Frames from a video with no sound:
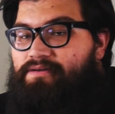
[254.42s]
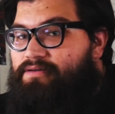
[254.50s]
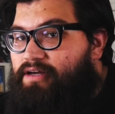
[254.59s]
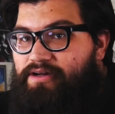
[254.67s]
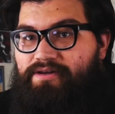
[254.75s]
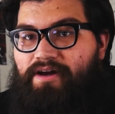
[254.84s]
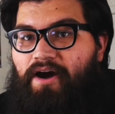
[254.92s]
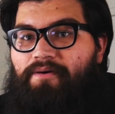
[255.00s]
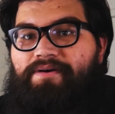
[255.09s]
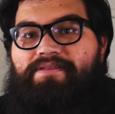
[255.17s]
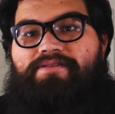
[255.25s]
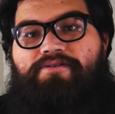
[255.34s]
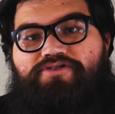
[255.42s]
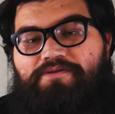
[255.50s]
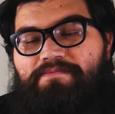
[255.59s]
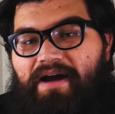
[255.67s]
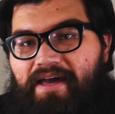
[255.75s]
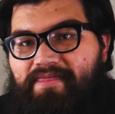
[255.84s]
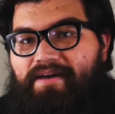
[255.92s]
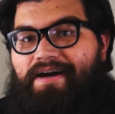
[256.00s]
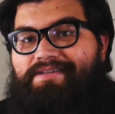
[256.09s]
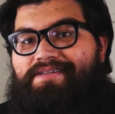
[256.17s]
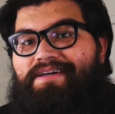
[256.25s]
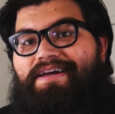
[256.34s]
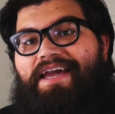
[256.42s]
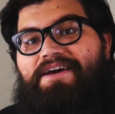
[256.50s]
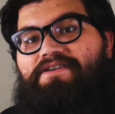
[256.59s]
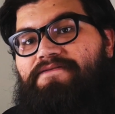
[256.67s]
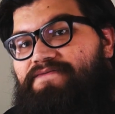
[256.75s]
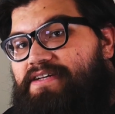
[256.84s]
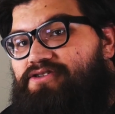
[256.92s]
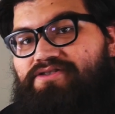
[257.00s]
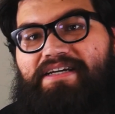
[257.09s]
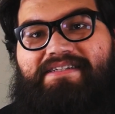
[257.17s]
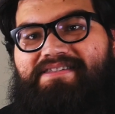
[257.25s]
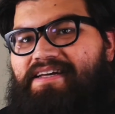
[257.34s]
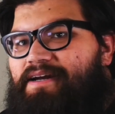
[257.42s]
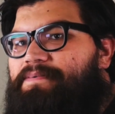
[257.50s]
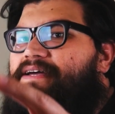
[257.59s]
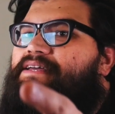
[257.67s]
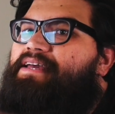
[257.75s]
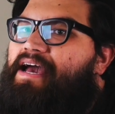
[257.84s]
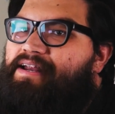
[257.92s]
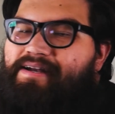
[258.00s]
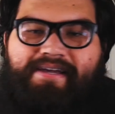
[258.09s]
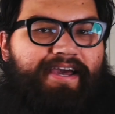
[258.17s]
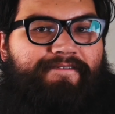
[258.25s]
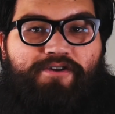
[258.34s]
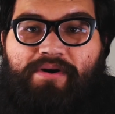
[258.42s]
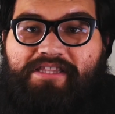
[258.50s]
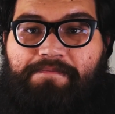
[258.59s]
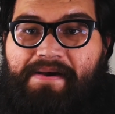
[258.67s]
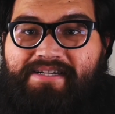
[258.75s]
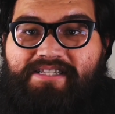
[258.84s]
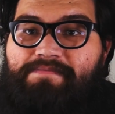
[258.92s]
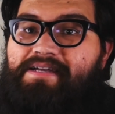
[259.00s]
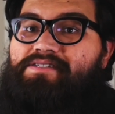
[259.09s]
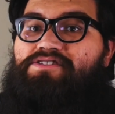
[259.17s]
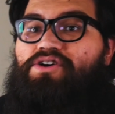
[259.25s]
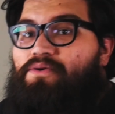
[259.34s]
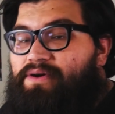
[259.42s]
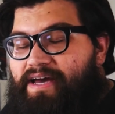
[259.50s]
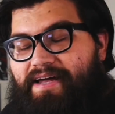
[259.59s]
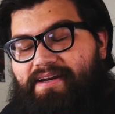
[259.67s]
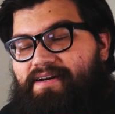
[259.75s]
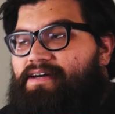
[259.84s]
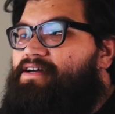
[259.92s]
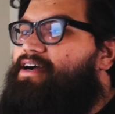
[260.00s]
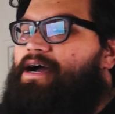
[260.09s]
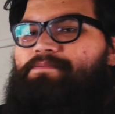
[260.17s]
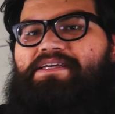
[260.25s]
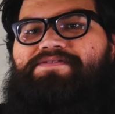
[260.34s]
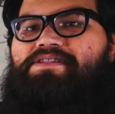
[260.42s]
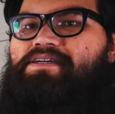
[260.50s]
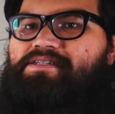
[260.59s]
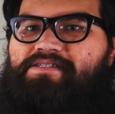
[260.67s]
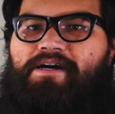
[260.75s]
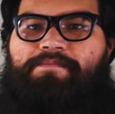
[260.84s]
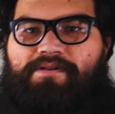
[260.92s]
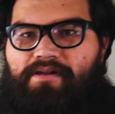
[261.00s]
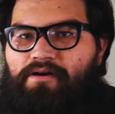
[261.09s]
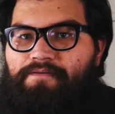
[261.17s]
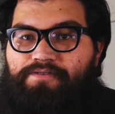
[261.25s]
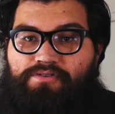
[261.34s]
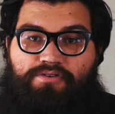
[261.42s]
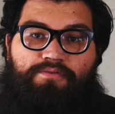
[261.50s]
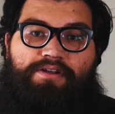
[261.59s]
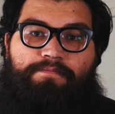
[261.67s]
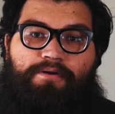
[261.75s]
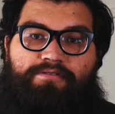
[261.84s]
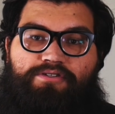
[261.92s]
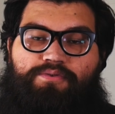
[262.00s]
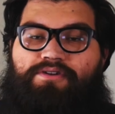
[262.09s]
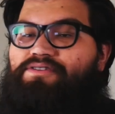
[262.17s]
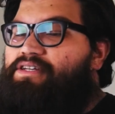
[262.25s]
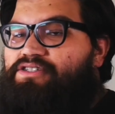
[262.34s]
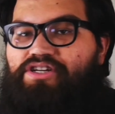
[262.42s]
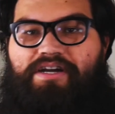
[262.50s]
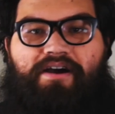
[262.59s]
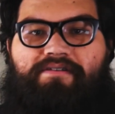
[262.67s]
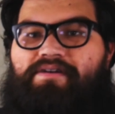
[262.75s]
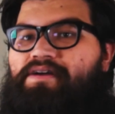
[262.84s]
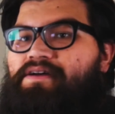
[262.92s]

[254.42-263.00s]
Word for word: there you go. Those are my thoughts. If it fits your desk setup, get it. If you want the best of the best, don't get it. I'm leaving links down below if you do wanna purchase one, or at least check out